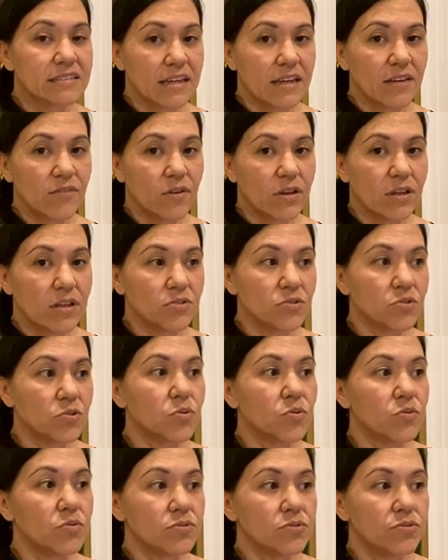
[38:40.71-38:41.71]
giving
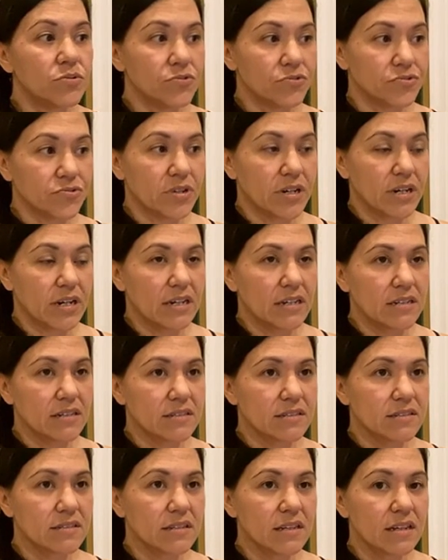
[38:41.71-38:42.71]
you
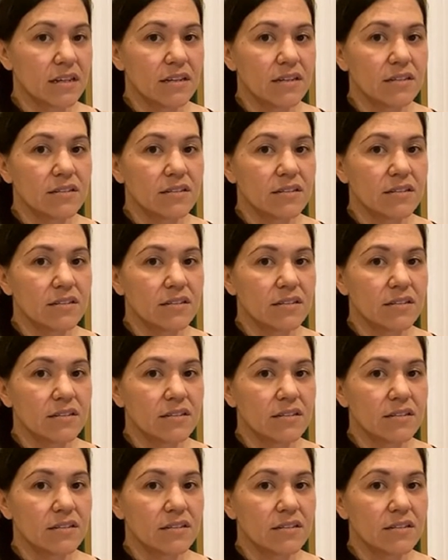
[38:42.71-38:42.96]
nutrients.